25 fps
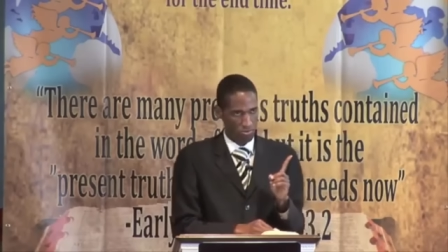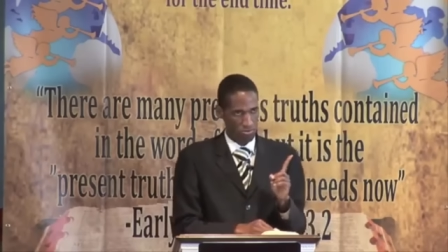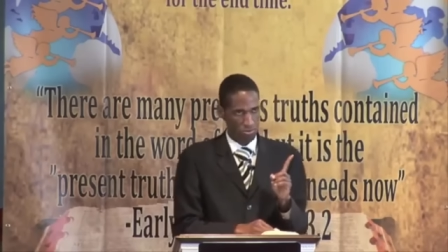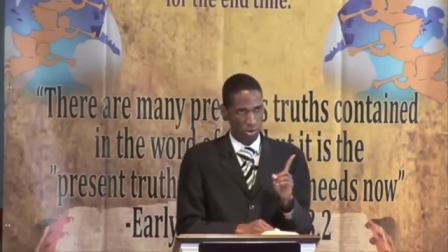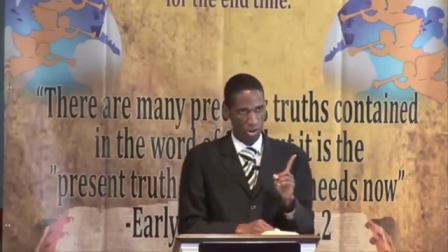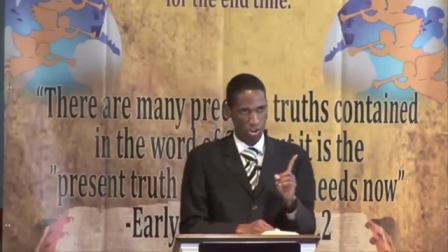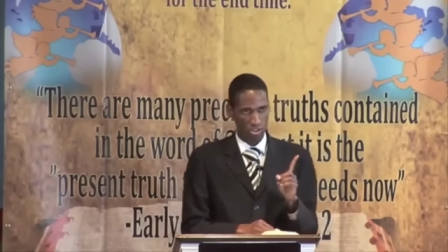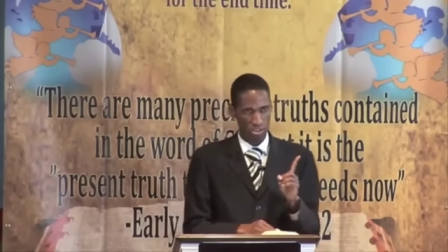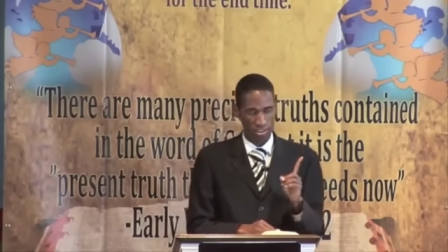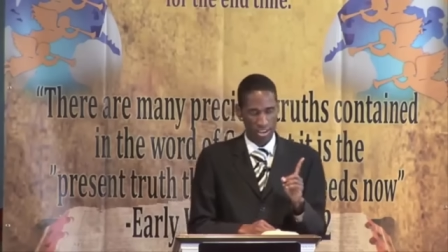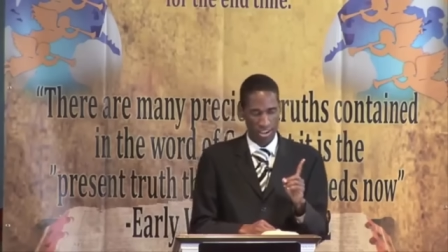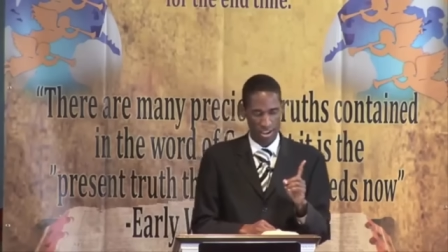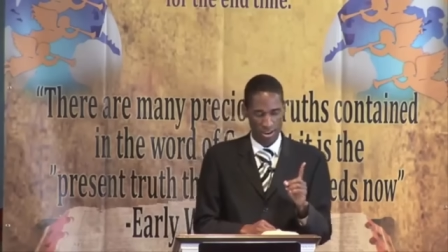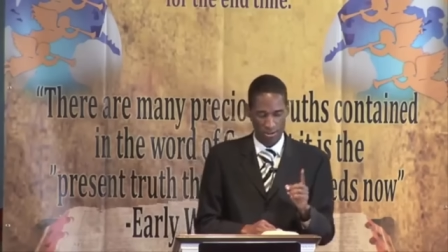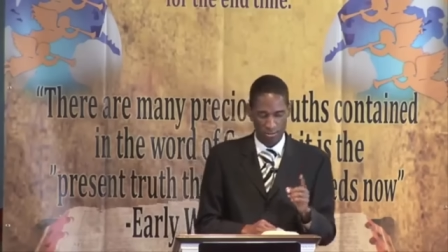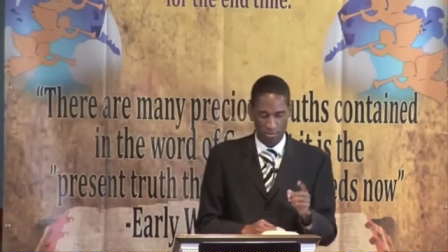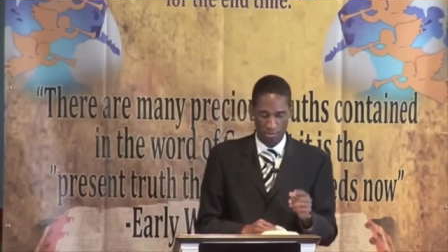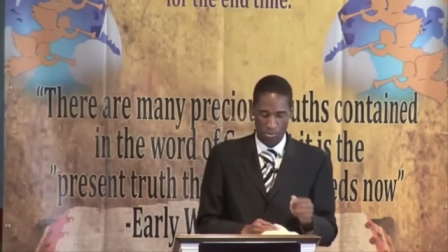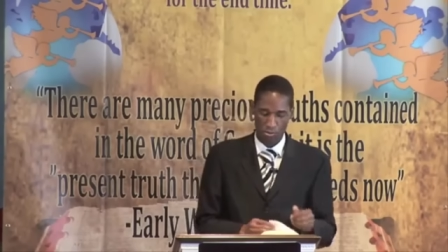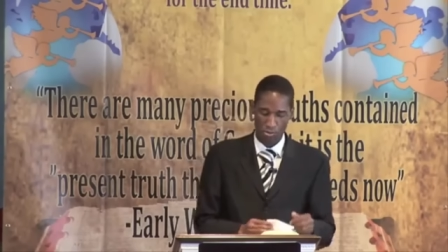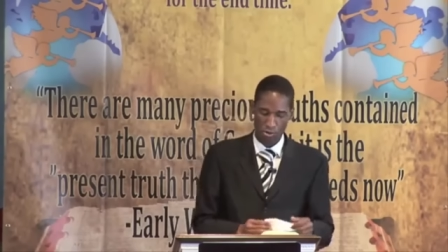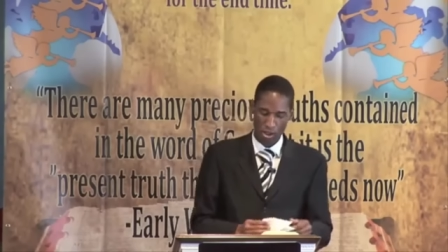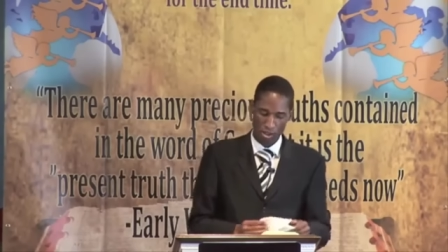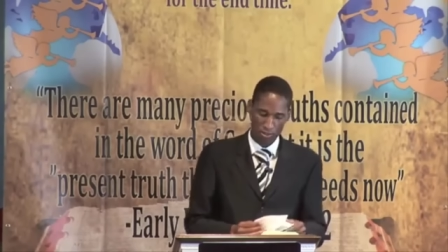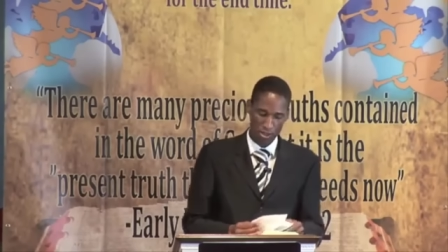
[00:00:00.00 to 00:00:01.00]
Pause there.
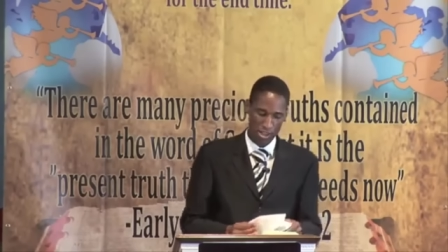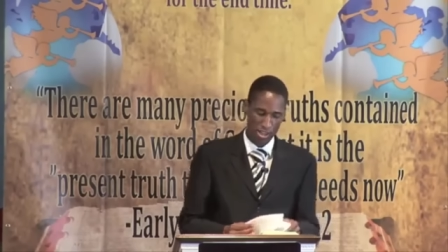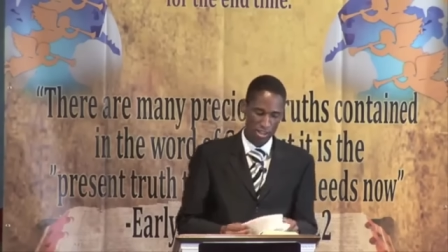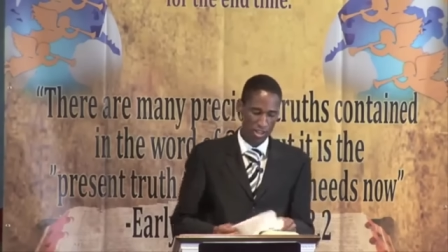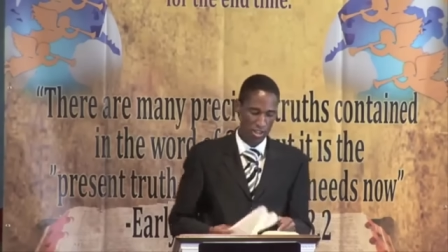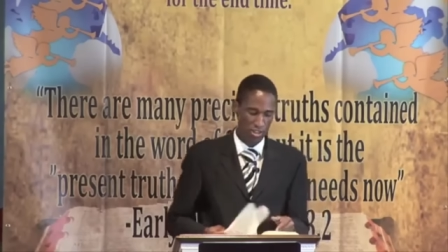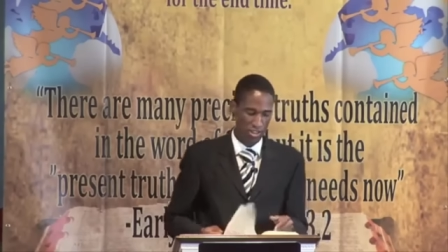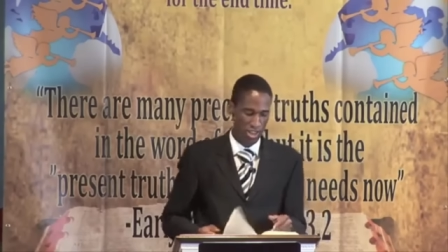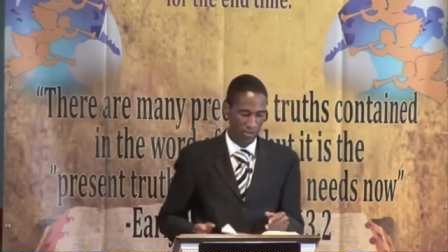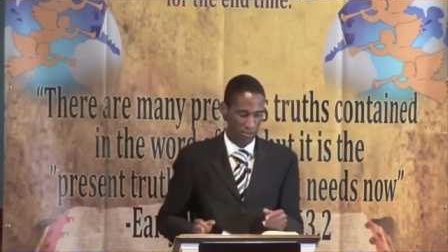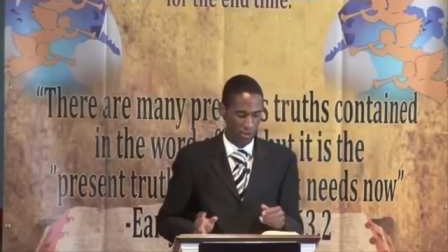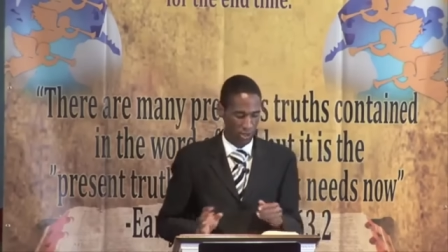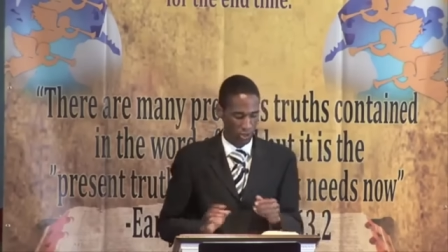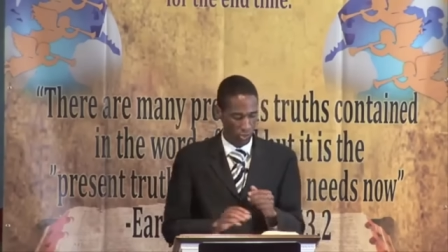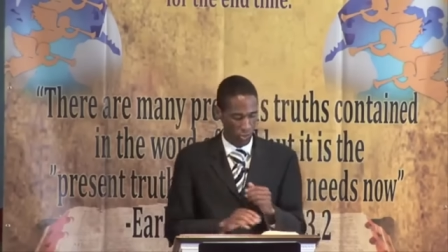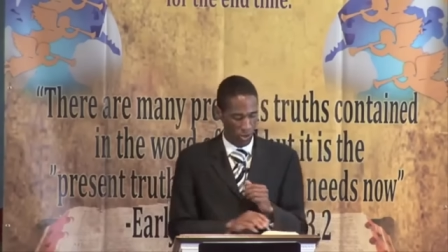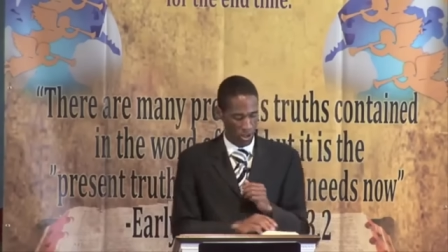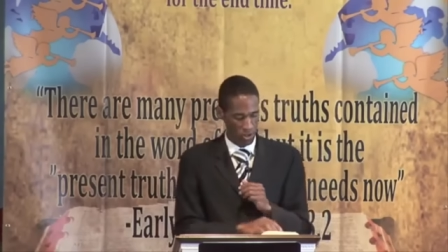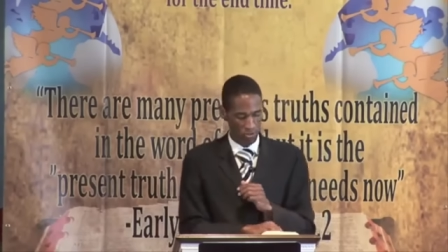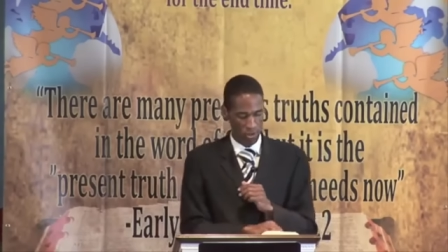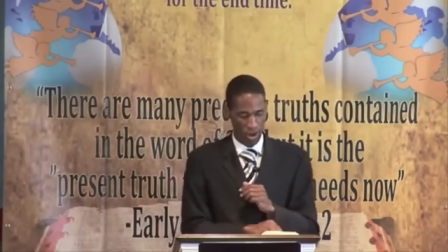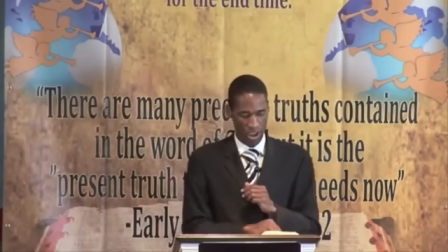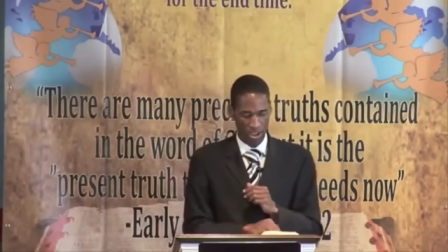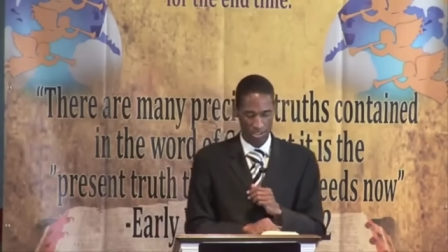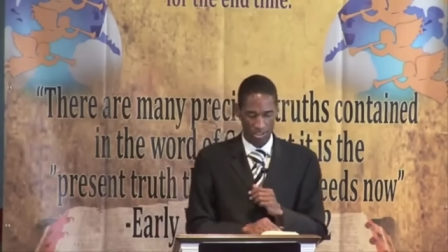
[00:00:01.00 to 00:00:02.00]
Revelation chapter
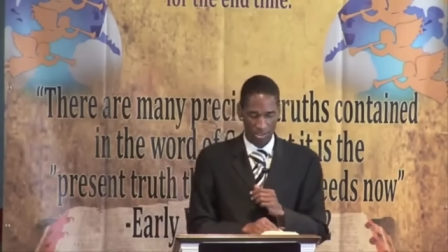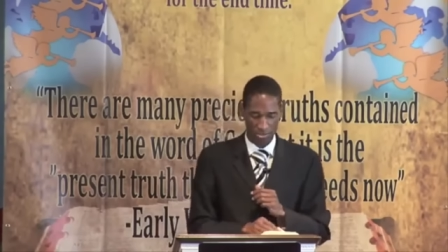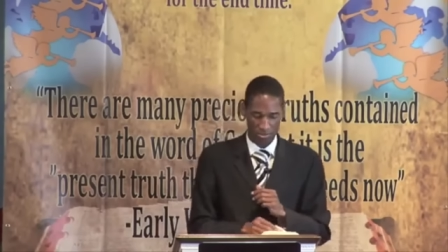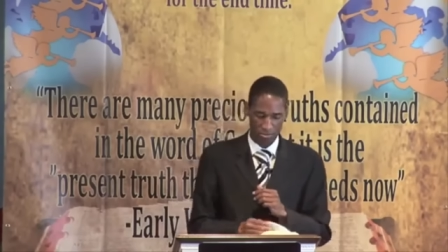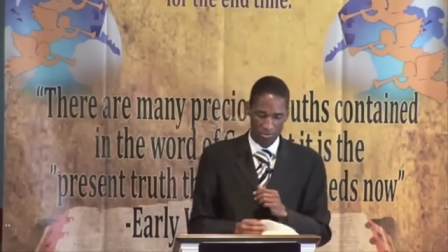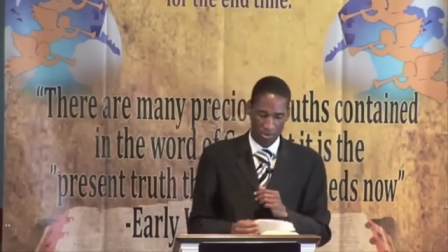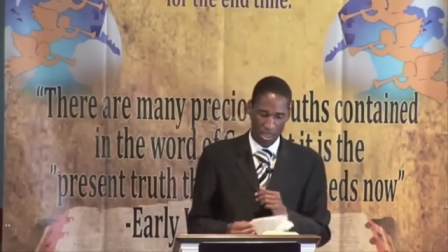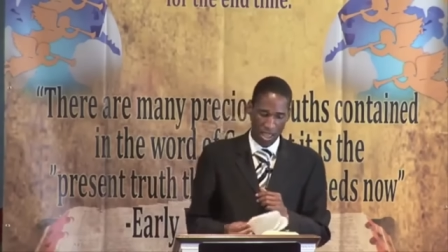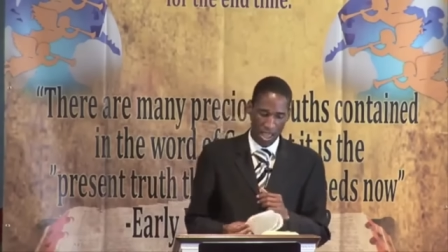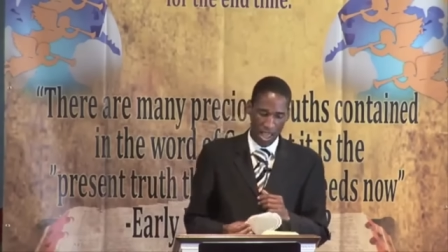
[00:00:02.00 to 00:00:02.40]
12, rather.